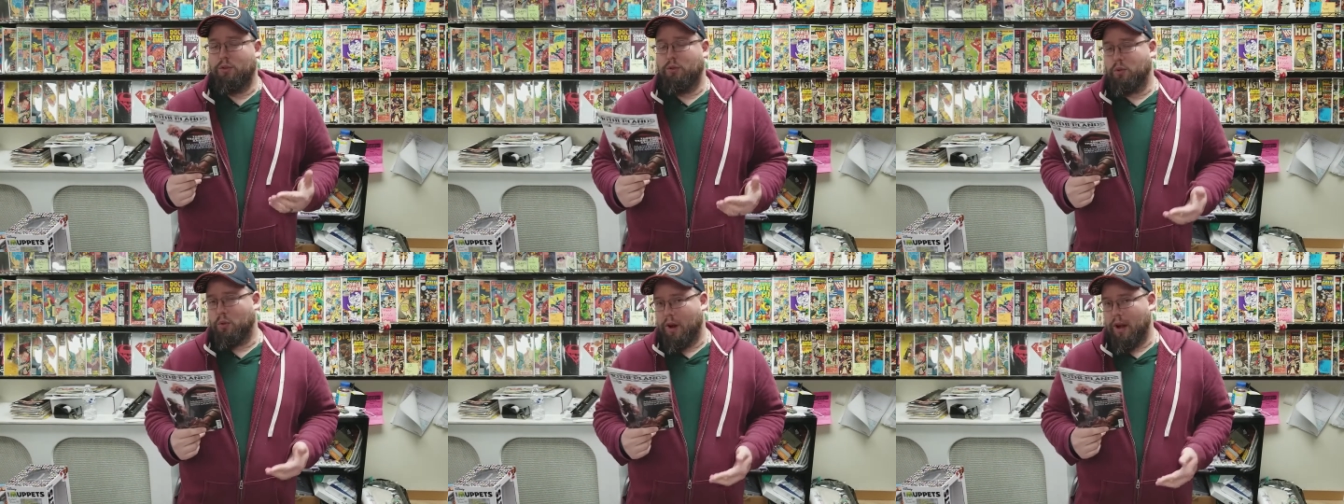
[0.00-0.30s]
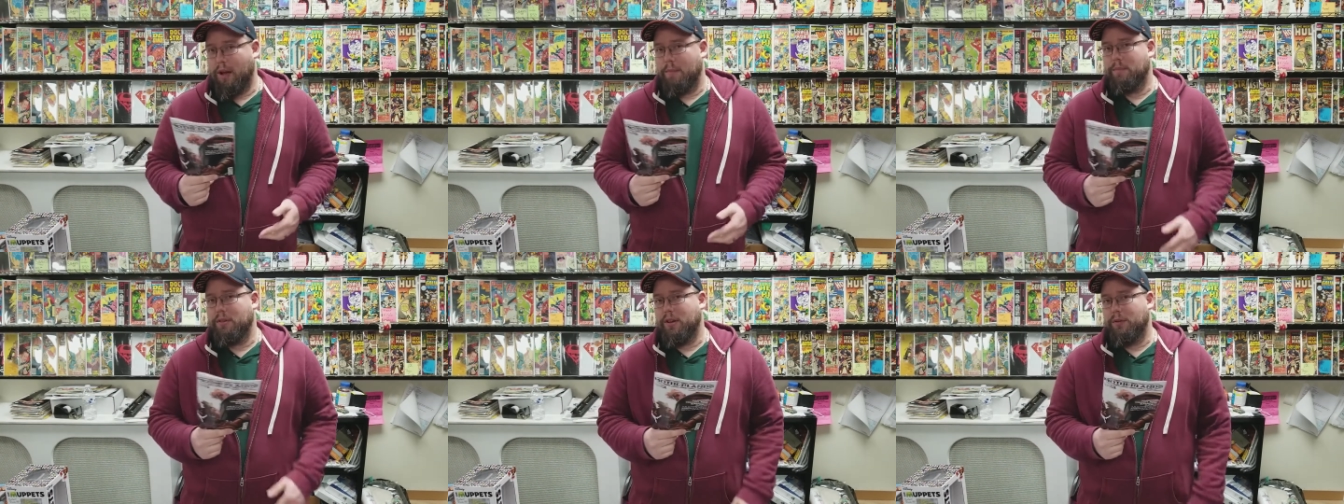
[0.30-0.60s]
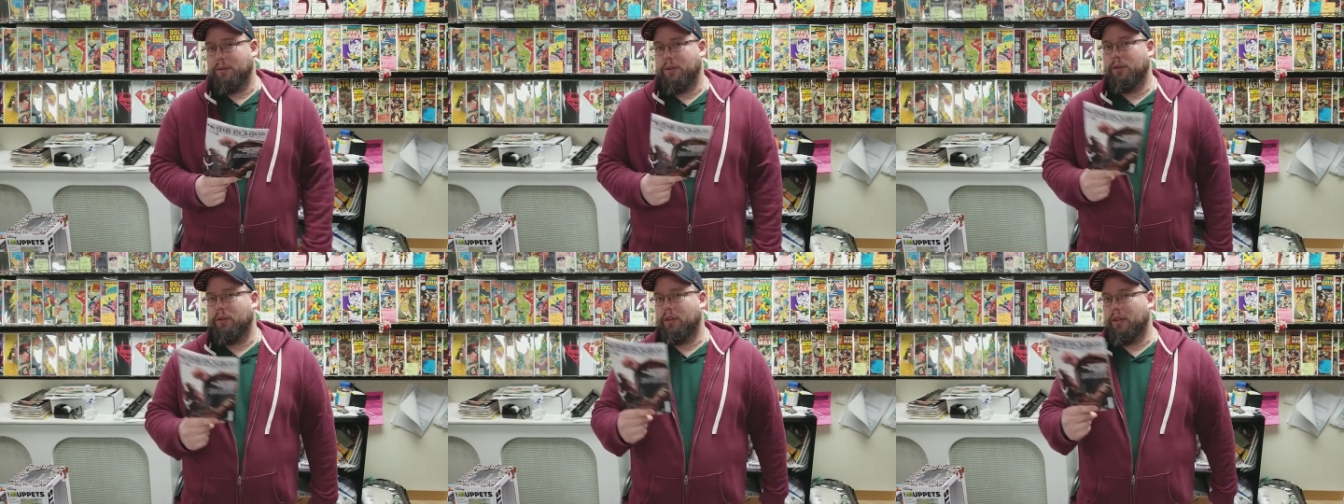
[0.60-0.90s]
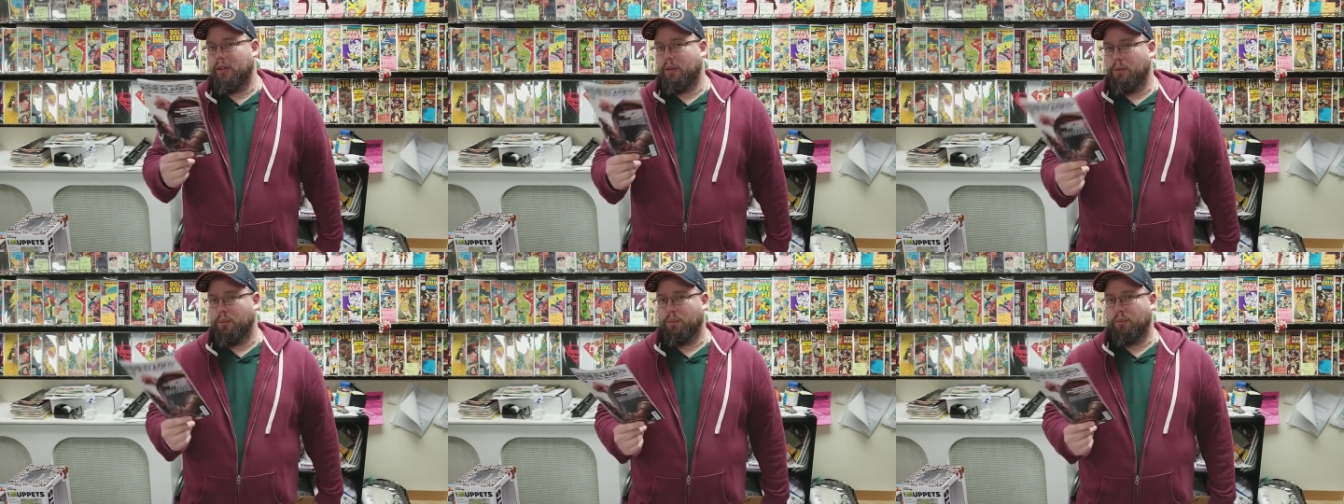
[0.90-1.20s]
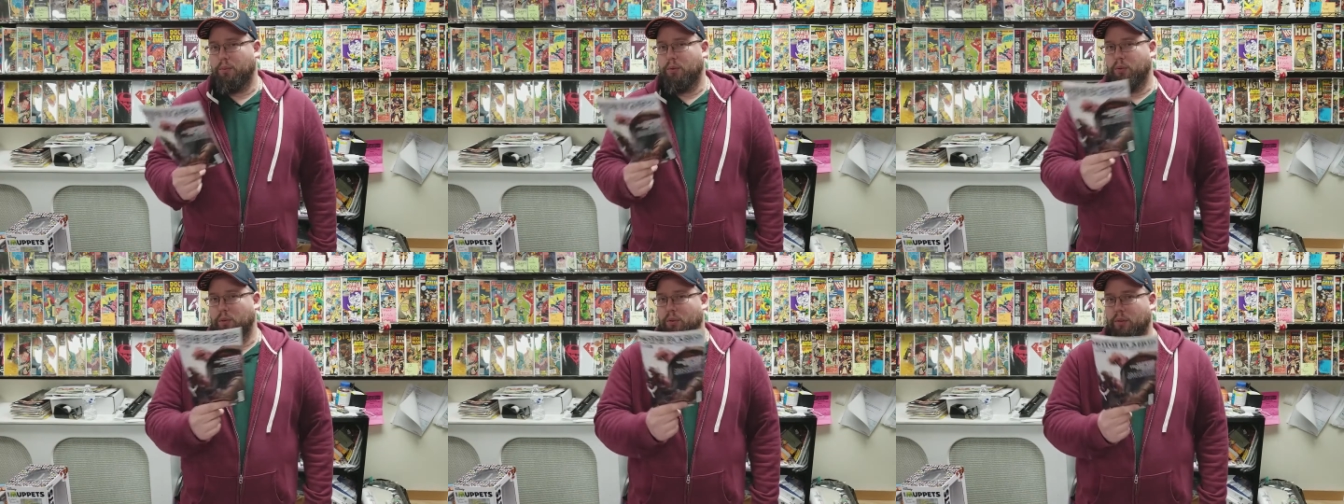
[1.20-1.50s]
crime differently
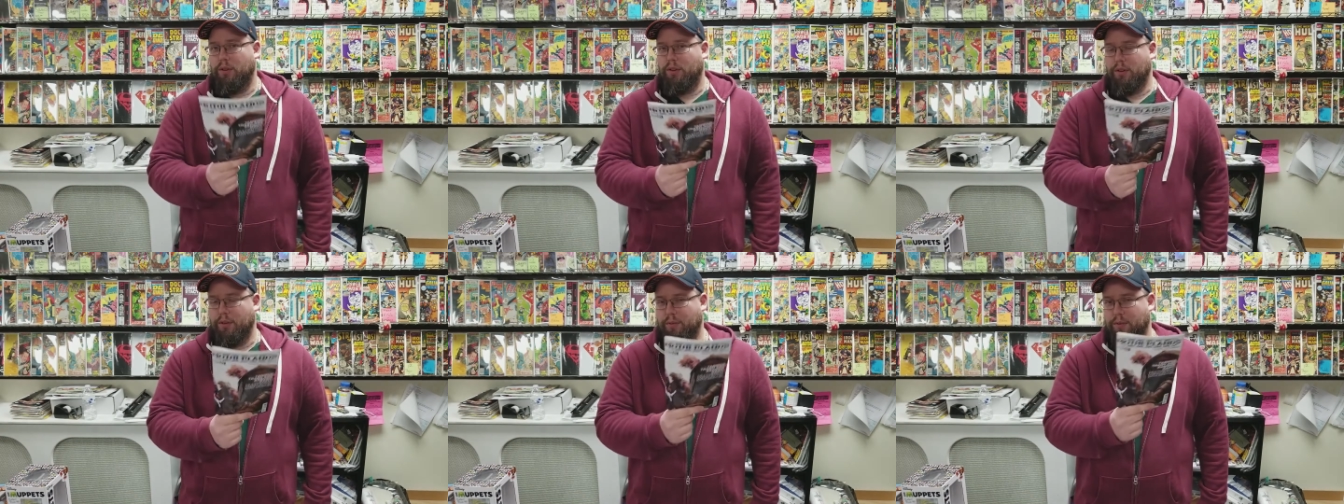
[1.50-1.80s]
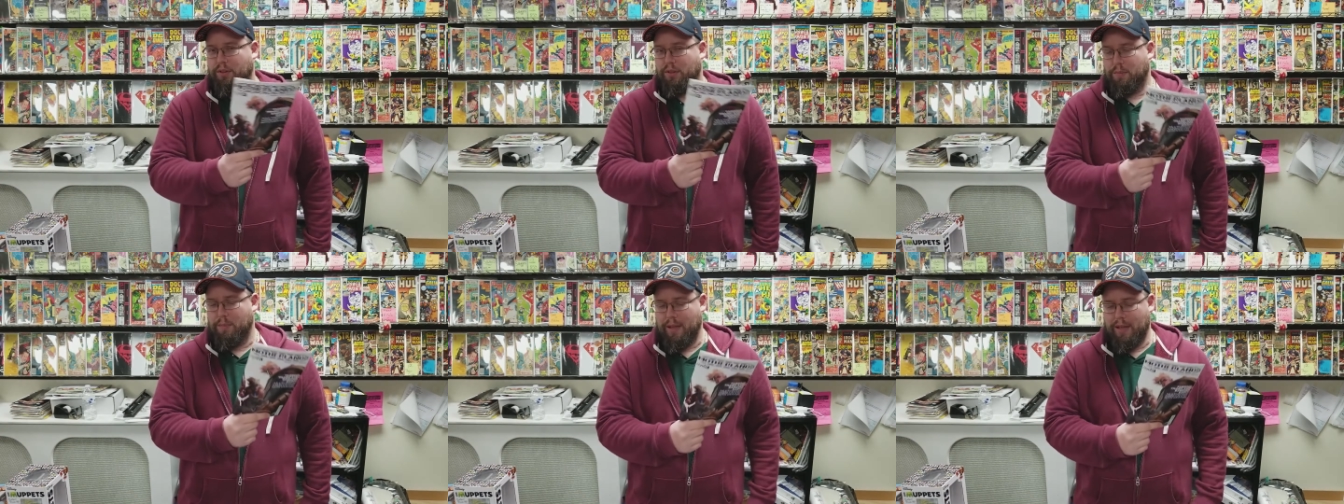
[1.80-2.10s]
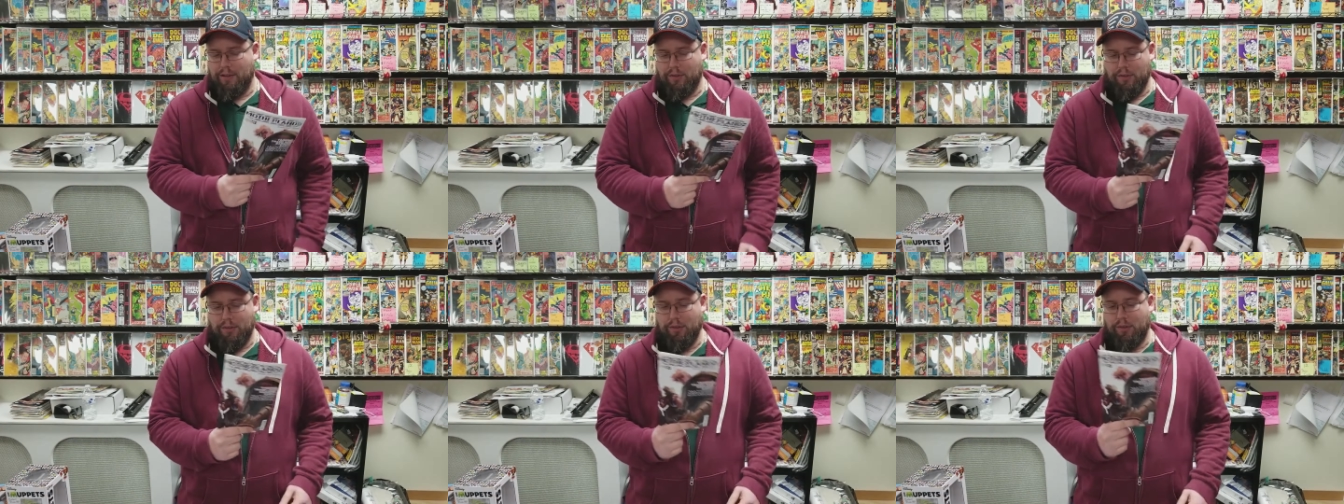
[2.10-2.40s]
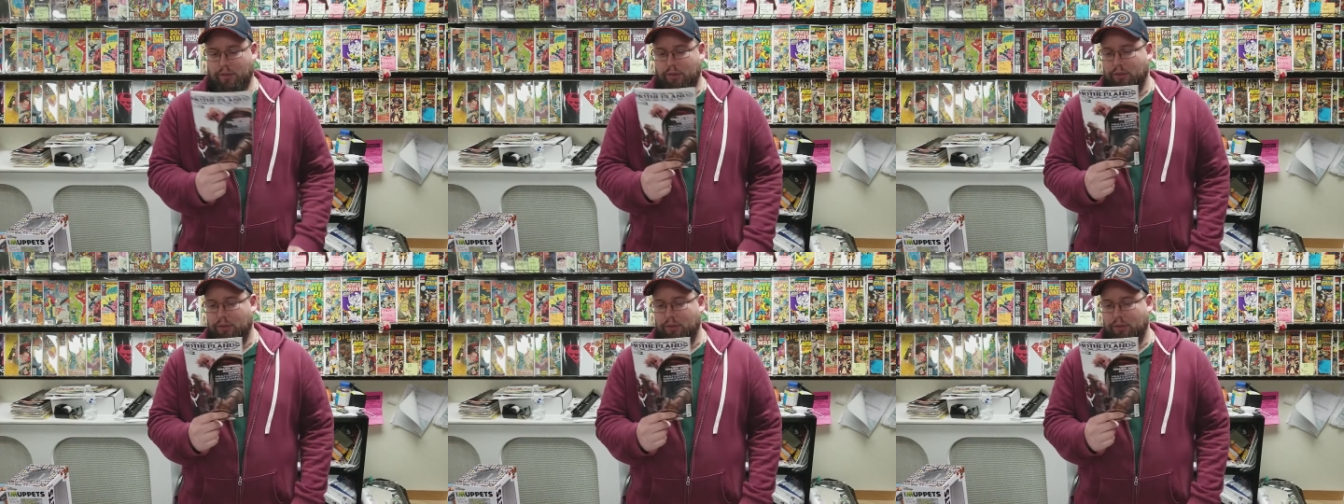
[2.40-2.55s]
through the different dimensions.